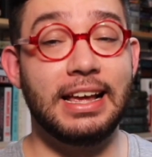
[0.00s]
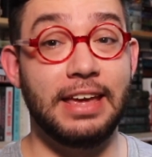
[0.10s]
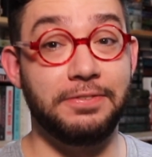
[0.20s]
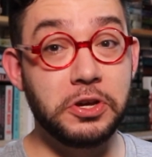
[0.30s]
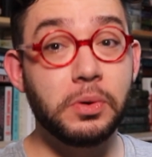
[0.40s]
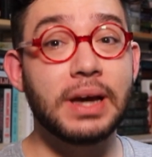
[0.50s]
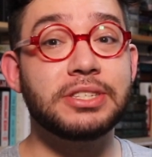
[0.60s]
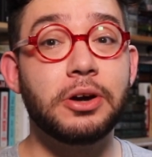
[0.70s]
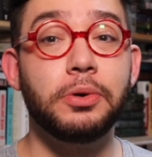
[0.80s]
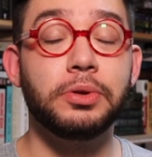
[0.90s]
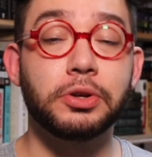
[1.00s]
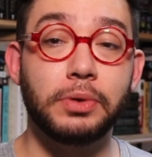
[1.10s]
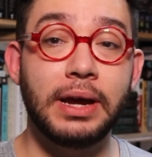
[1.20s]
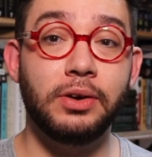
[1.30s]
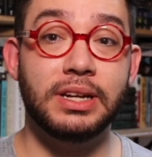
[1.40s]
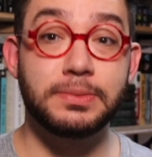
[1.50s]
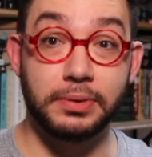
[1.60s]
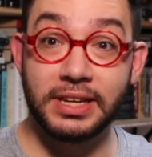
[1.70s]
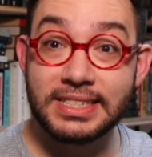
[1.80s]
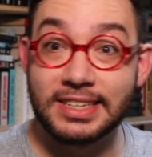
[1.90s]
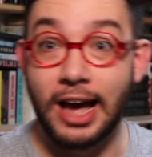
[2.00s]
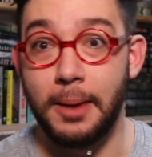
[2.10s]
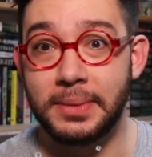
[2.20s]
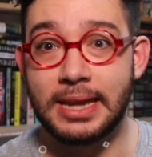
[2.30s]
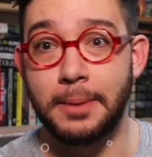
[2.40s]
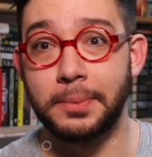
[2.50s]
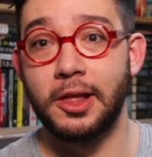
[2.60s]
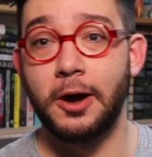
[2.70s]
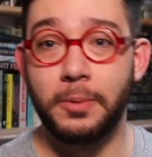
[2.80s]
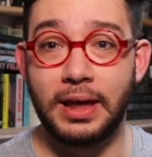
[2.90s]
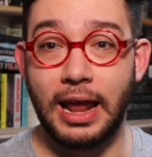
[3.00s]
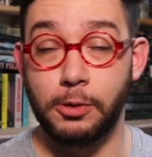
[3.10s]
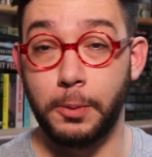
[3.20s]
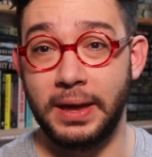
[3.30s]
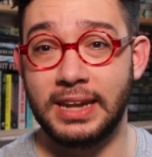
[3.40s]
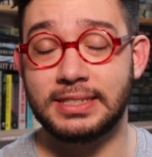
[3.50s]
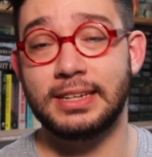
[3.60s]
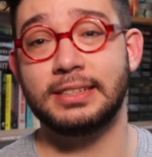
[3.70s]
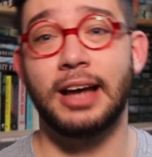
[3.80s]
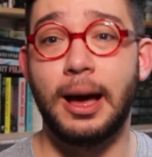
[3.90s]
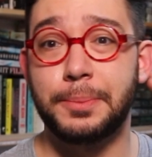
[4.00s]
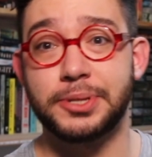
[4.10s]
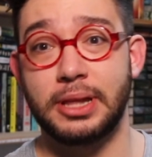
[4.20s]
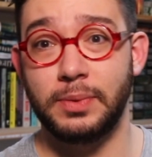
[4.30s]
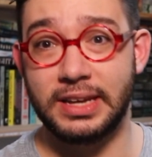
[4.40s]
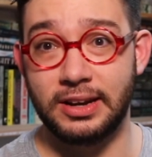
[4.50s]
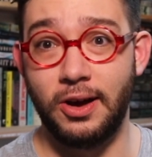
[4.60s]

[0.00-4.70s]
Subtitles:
If you guys know who the creator is, please comment down below and I will pin it to the top so that we can